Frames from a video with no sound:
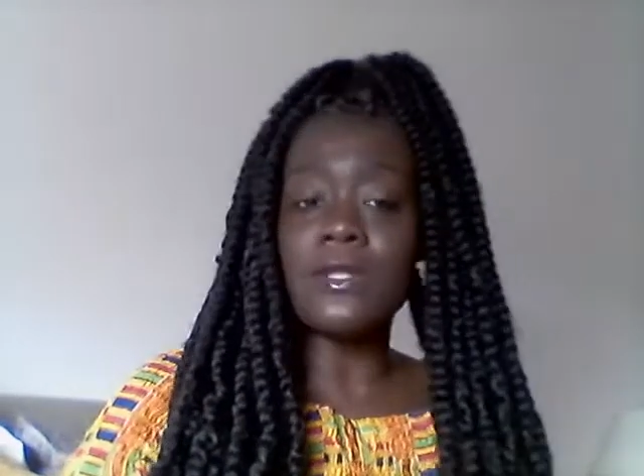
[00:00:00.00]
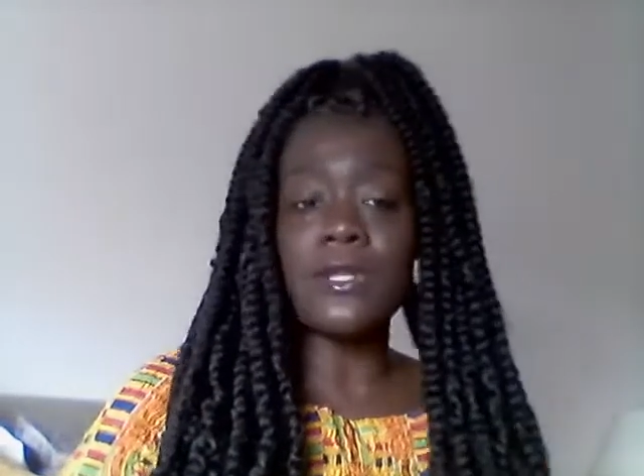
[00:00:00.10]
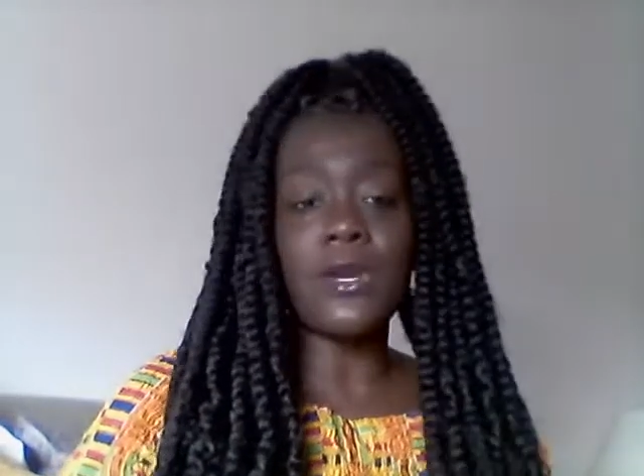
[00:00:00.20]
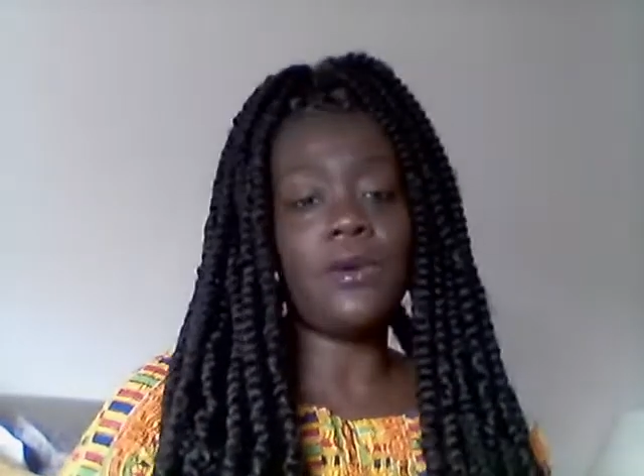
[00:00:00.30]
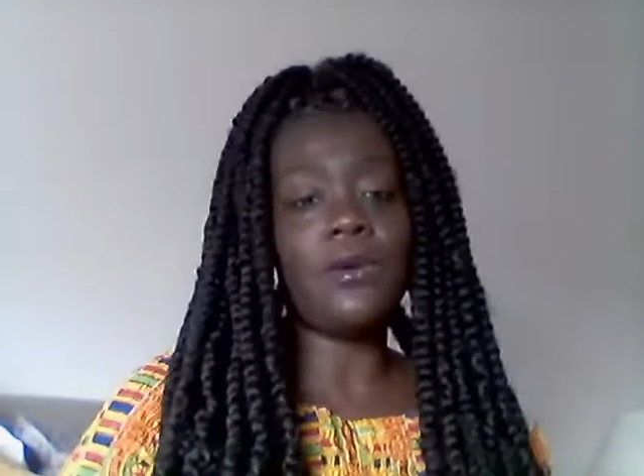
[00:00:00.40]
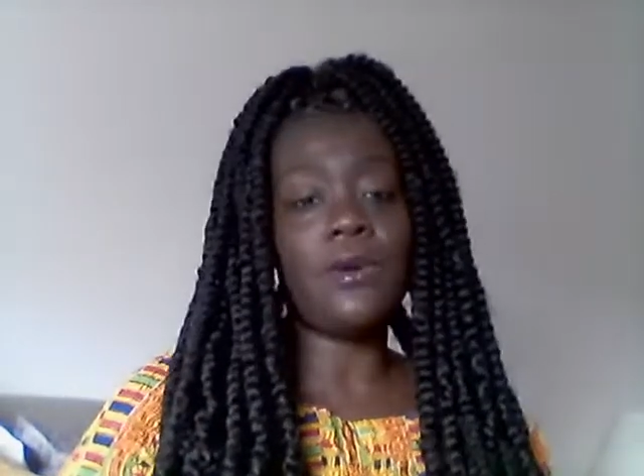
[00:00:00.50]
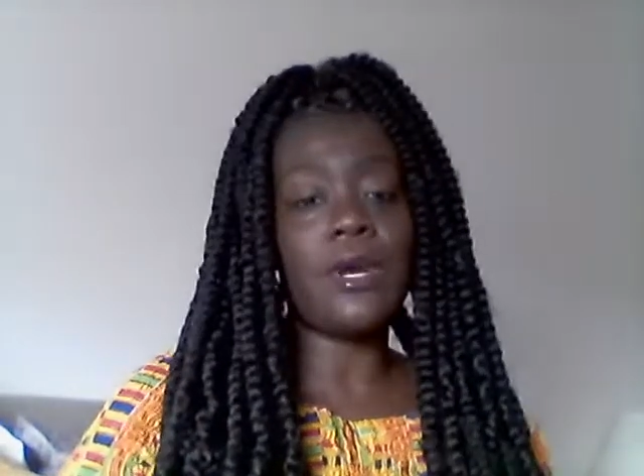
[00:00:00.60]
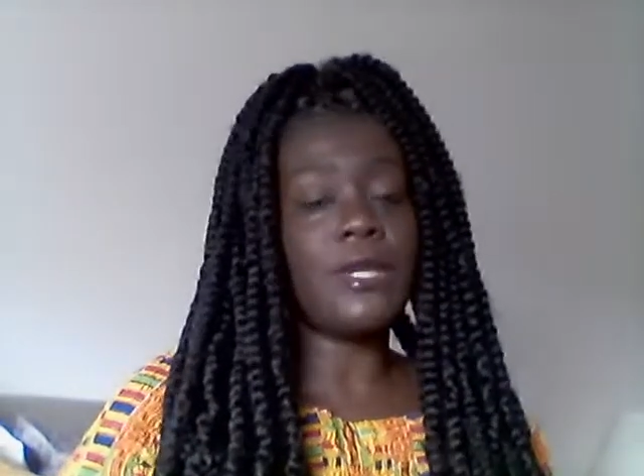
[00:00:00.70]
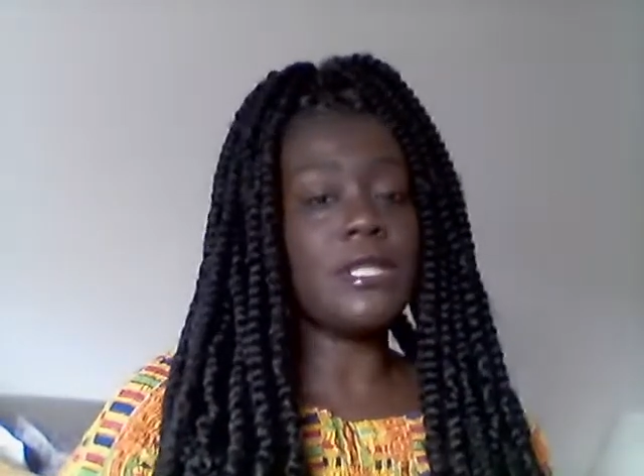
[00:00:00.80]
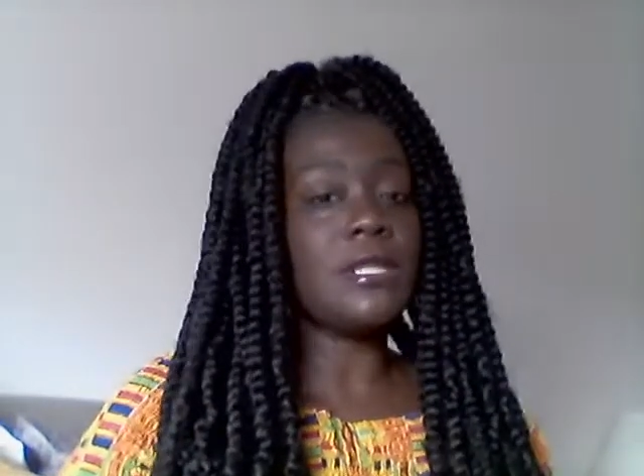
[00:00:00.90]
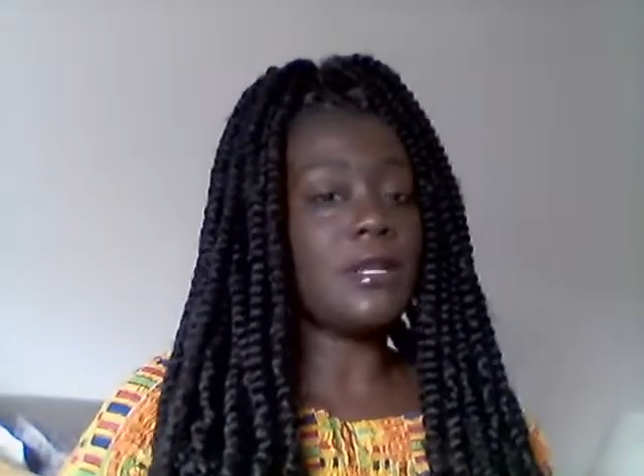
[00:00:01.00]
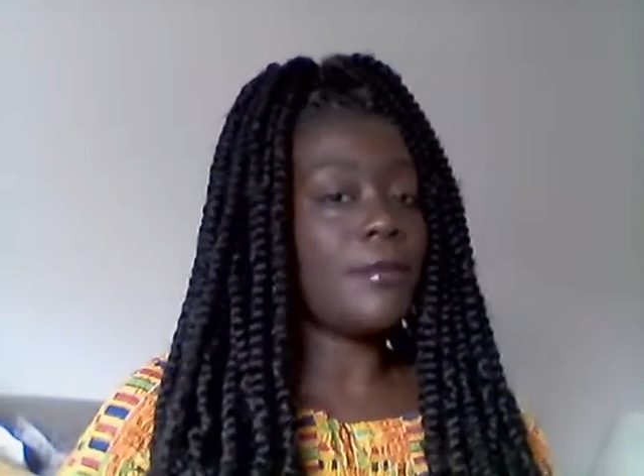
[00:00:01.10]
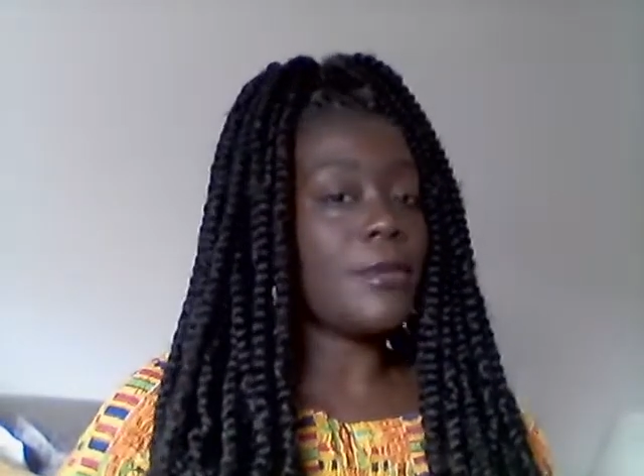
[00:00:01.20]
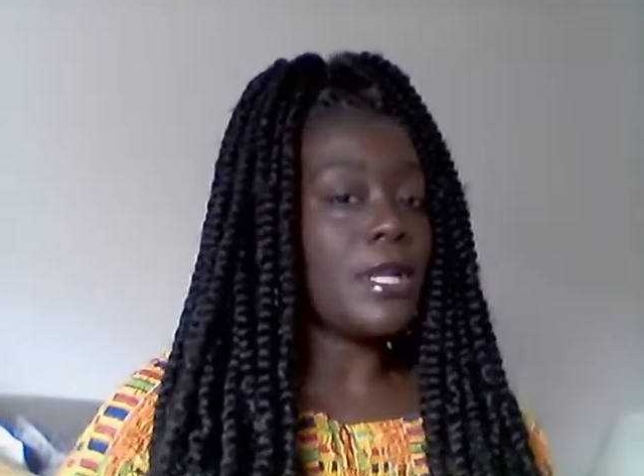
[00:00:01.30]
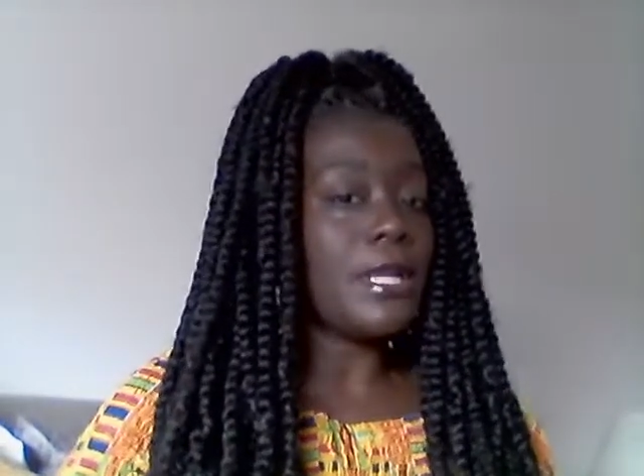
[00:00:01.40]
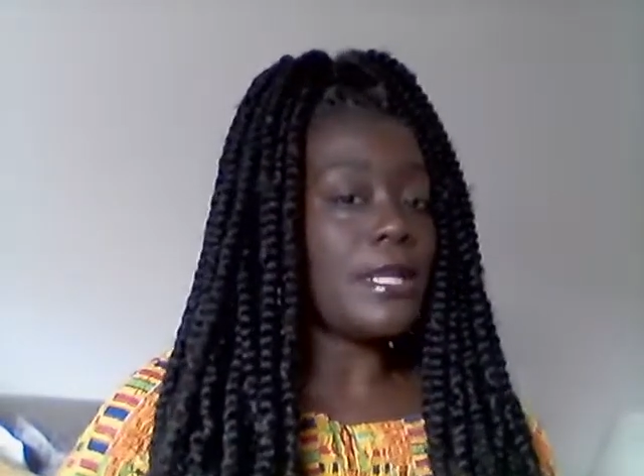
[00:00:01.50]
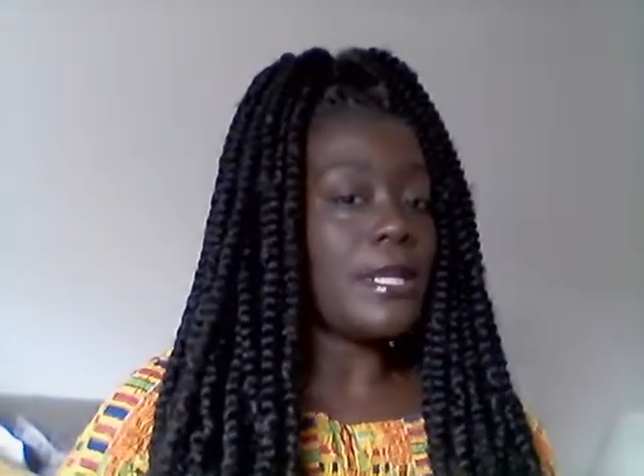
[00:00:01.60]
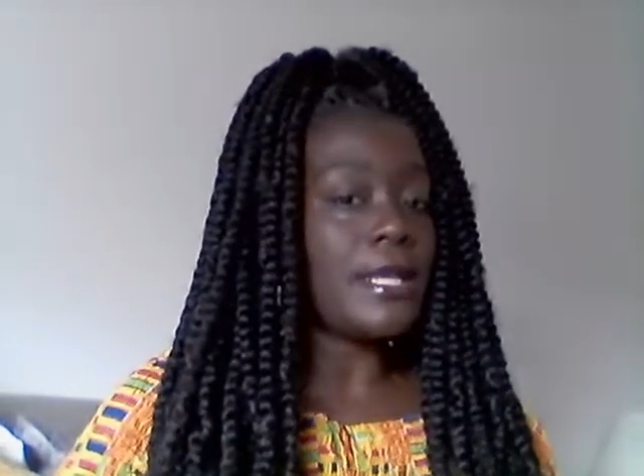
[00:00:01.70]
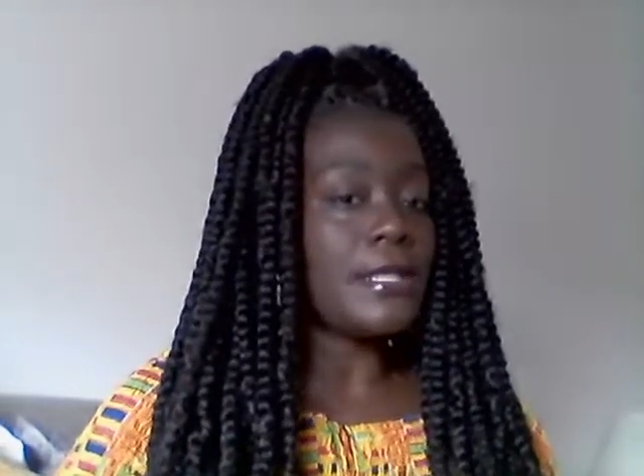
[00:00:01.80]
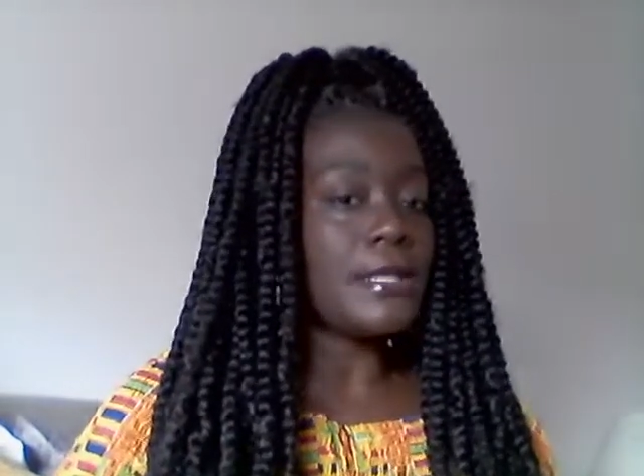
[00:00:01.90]
So I wanted to come on and
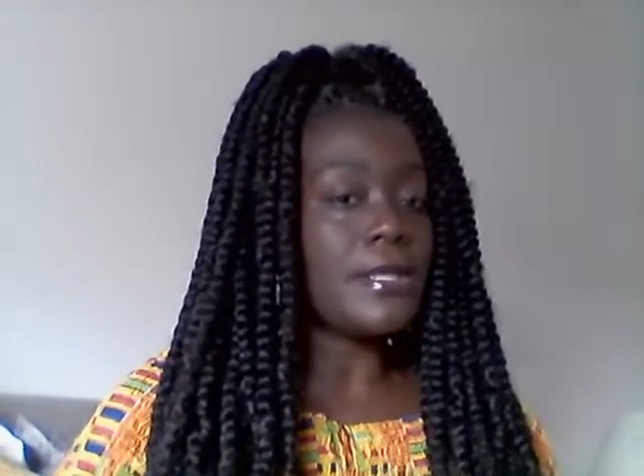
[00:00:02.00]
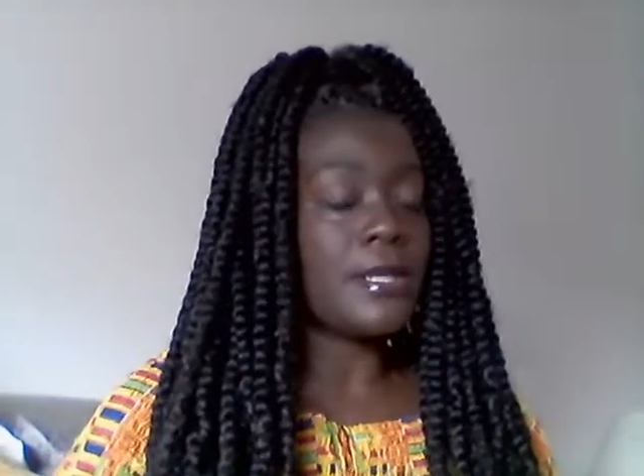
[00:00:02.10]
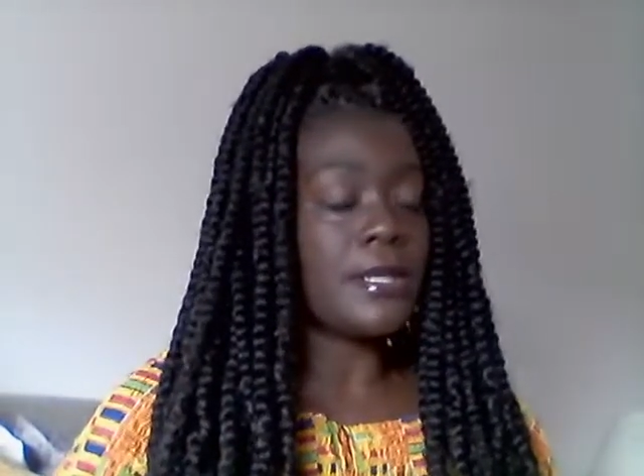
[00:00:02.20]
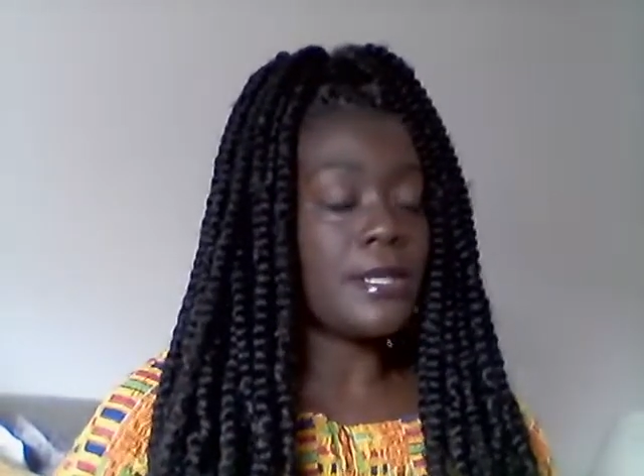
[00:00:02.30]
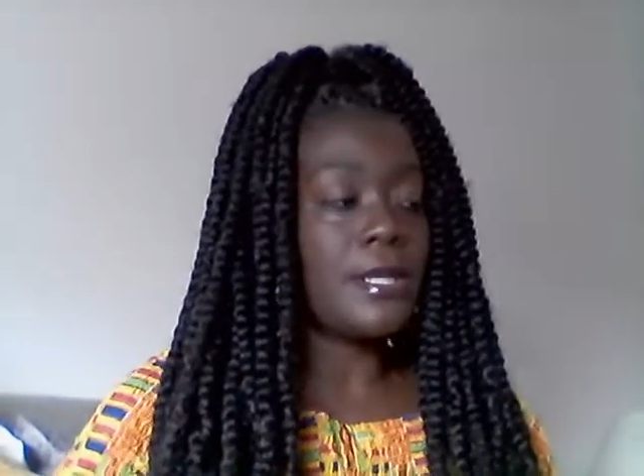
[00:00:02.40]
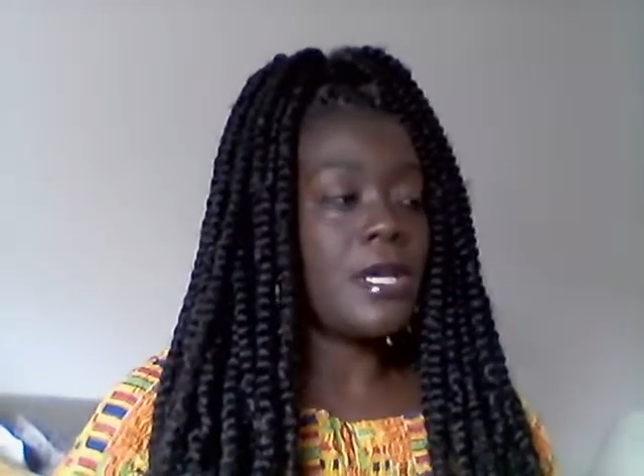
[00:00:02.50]
answer